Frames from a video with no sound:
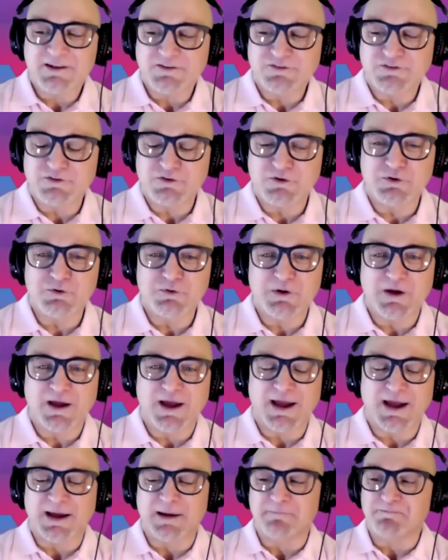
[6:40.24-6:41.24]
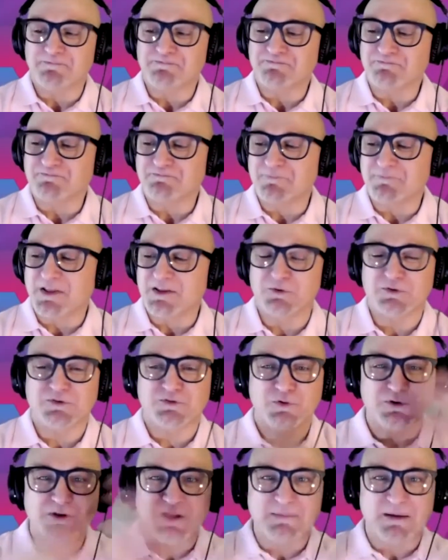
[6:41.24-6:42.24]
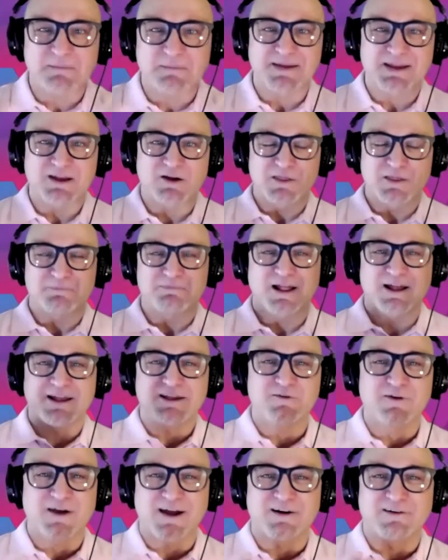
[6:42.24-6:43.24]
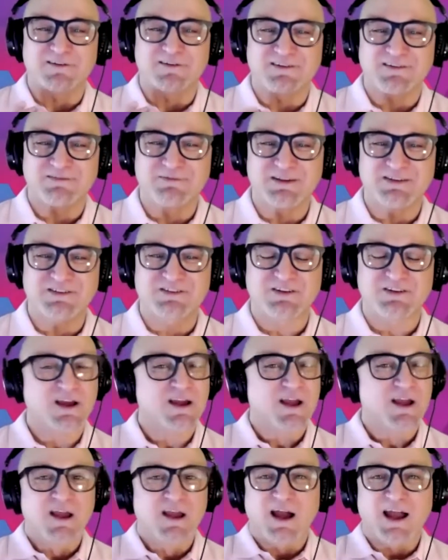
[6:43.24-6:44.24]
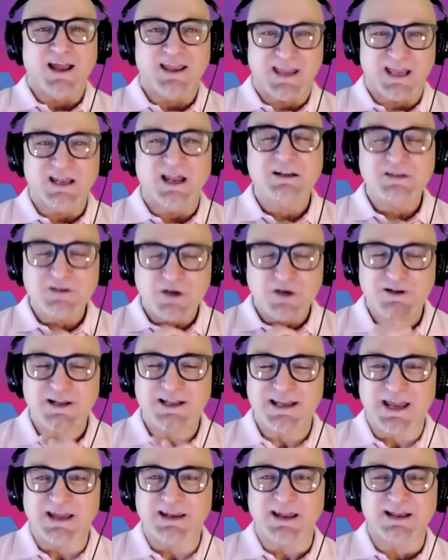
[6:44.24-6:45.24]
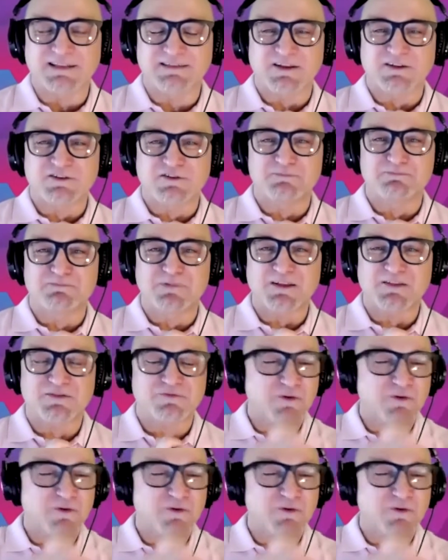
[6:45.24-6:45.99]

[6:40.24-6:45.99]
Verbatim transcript: did you um you were talking about being on the playground which again i totally get it it's like you're like